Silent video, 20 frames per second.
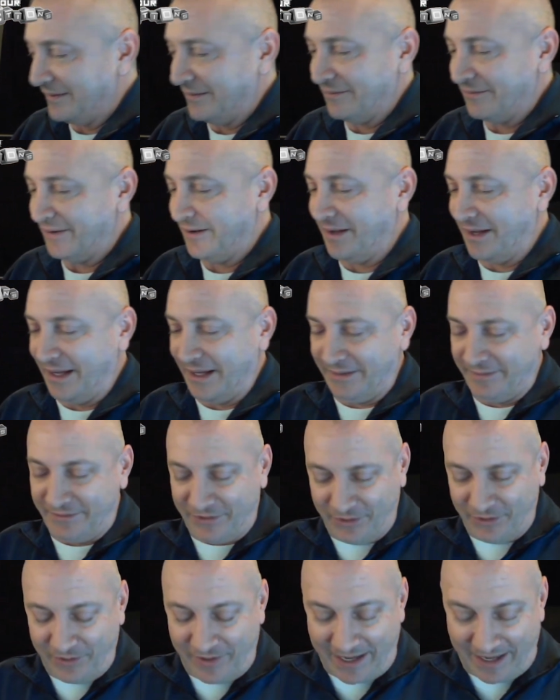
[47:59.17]
Well, I
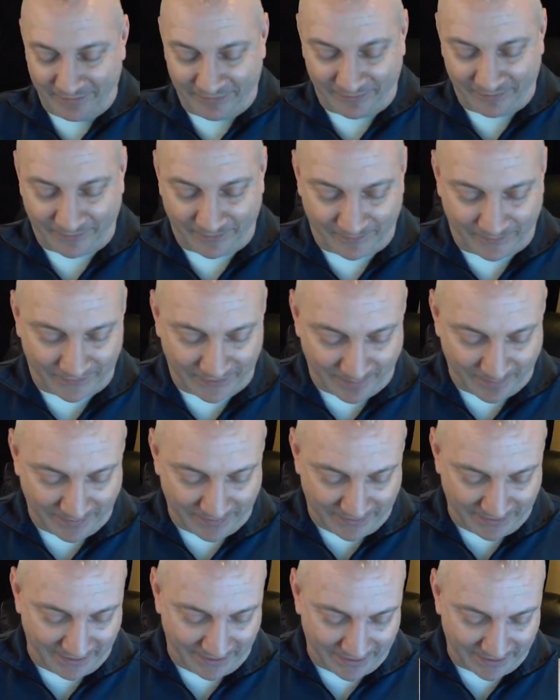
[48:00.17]
do have some
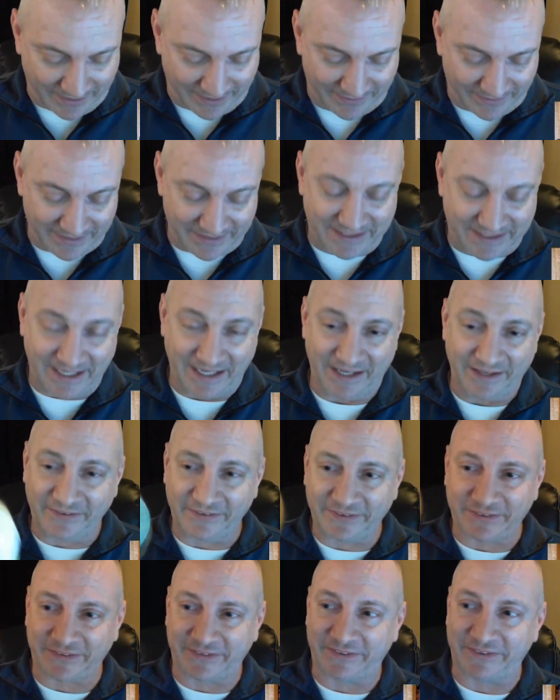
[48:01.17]
of the
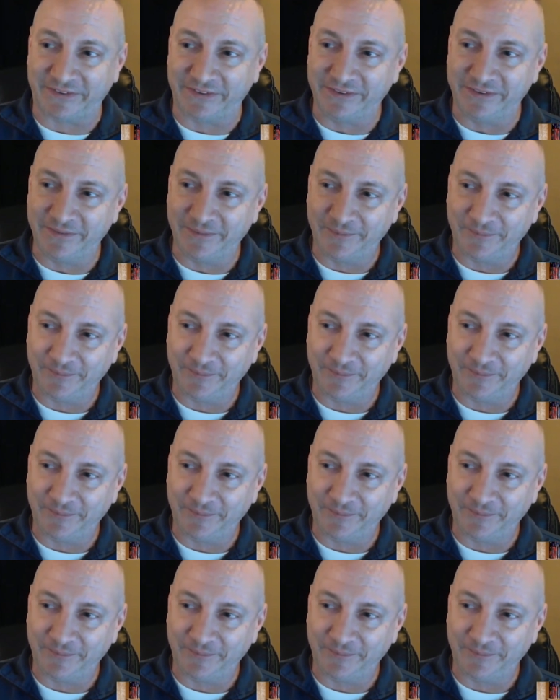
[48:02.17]
discs.